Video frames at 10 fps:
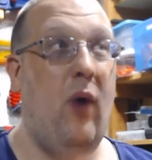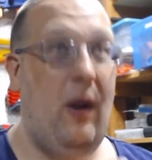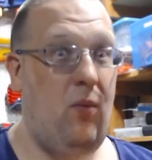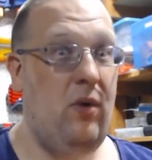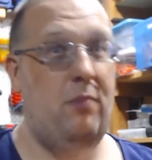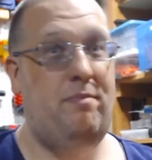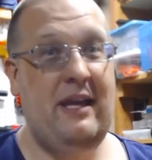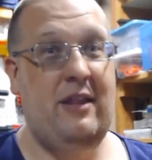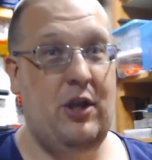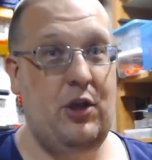what will
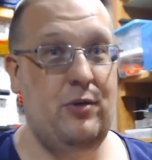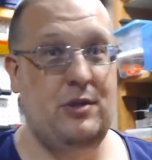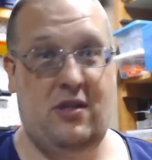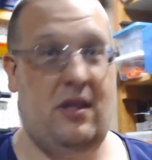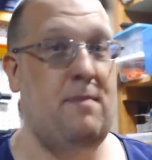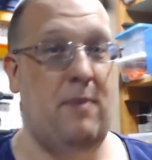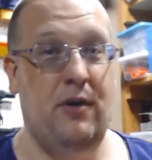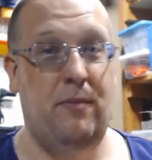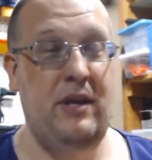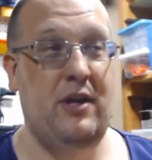be the new
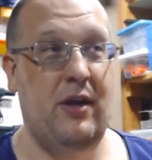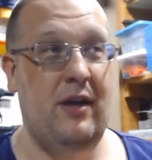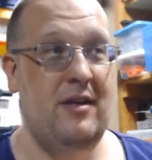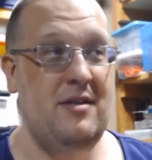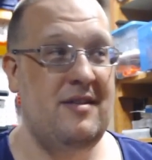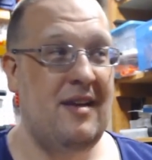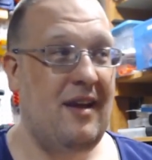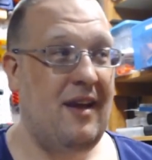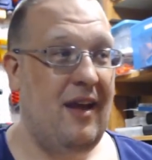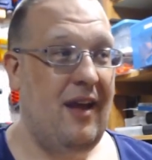sleeper because
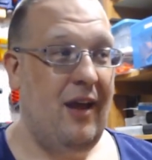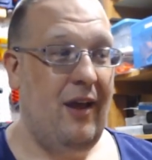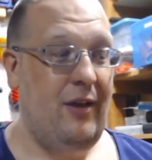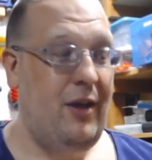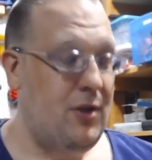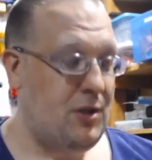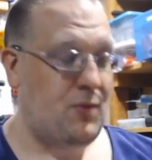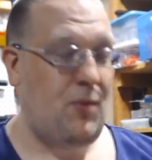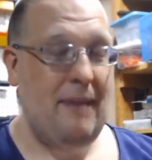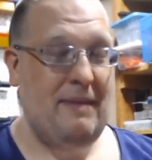you
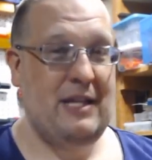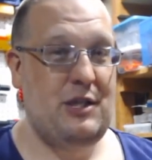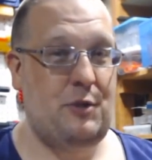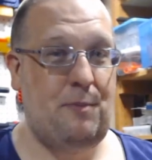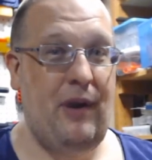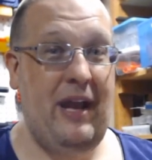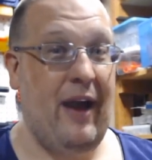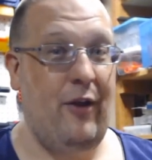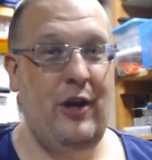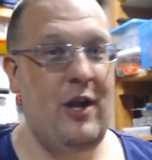swap that
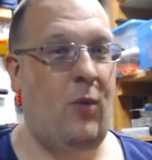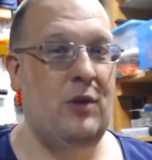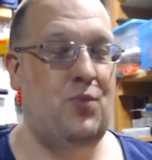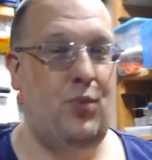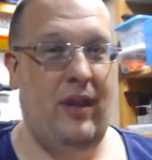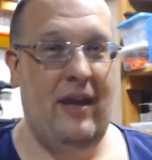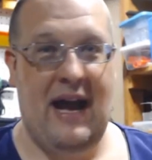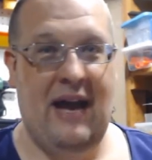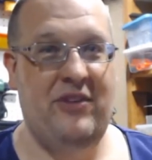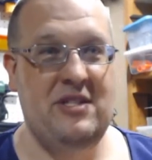spring out, no one's
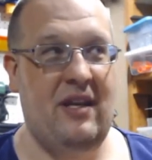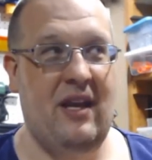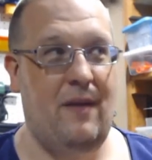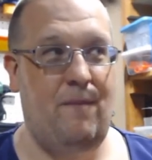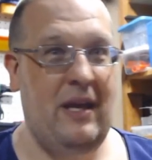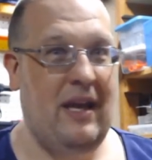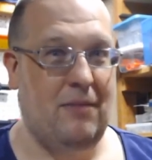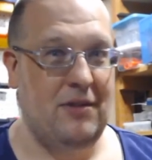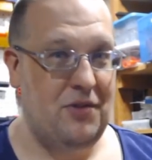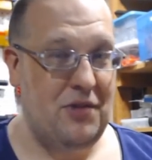really obviously going to
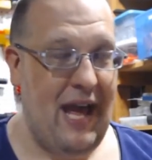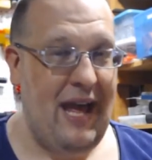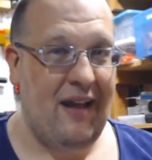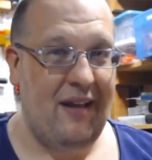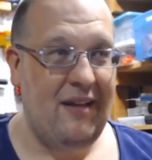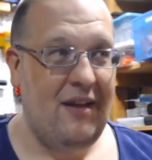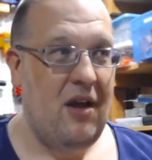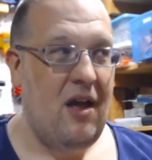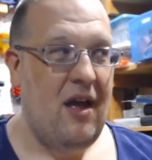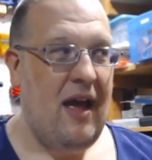be able to tell.
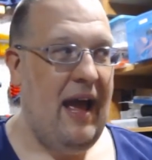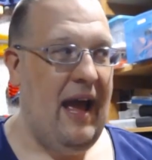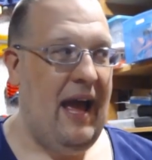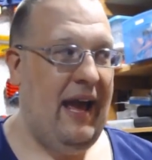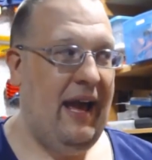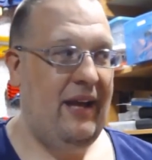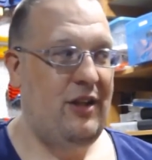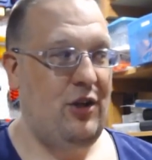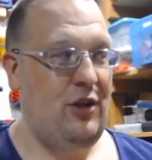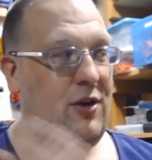
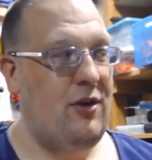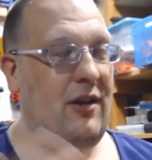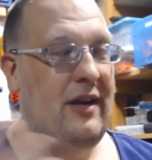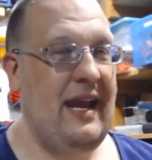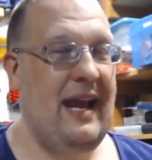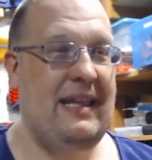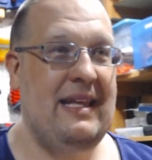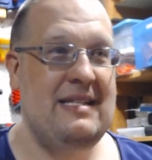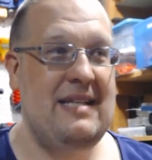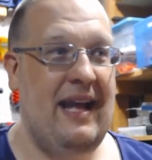And you're looking
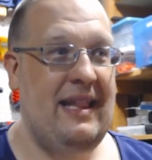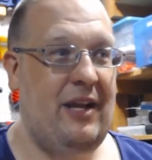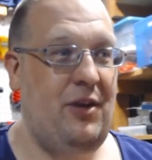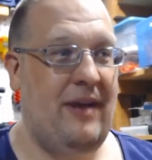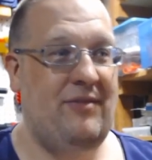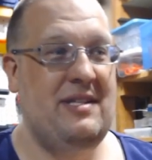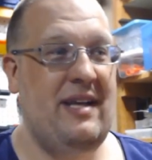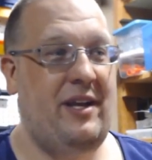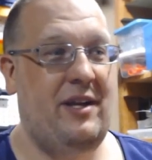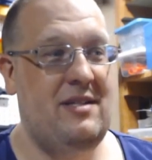at this, and then you have to
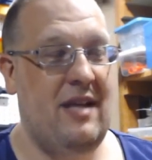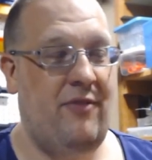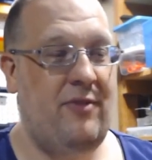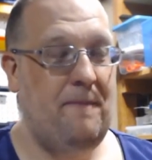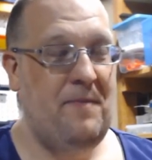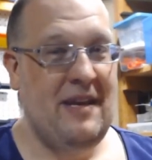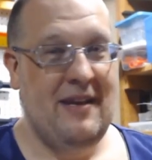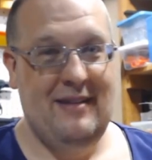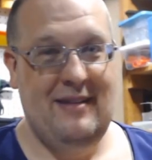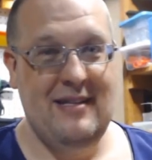say to yourself,
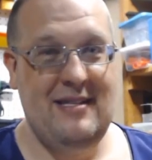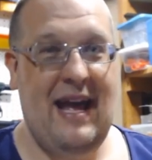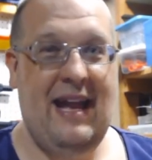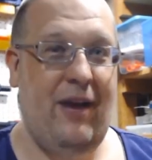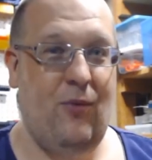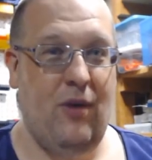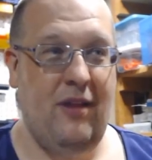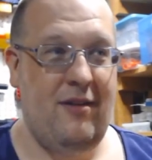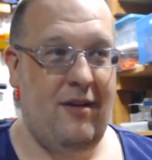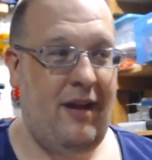does that hit
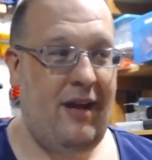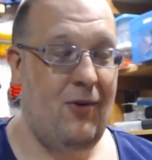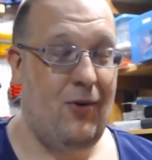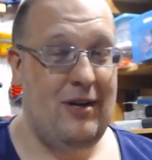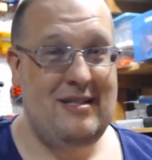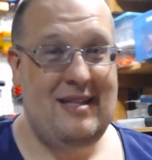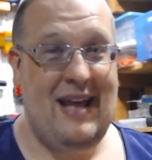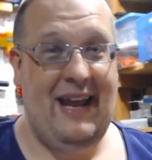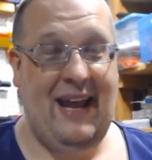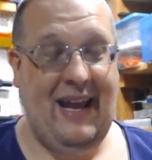130 or is
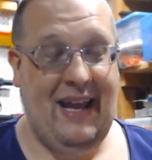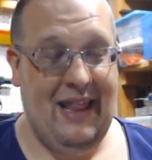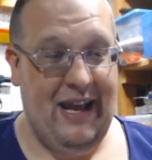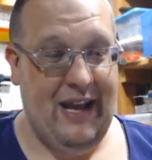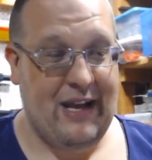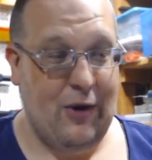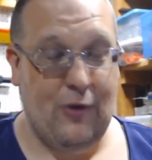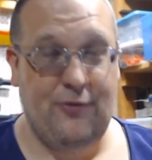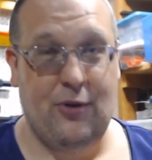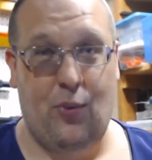that hitting like
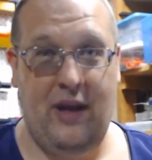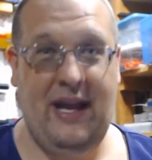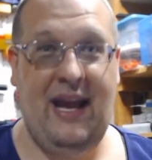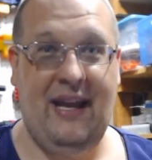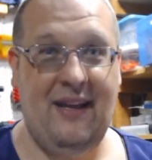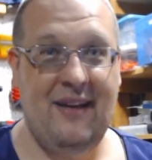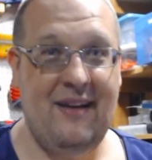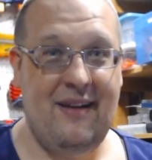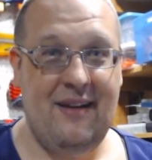over 180?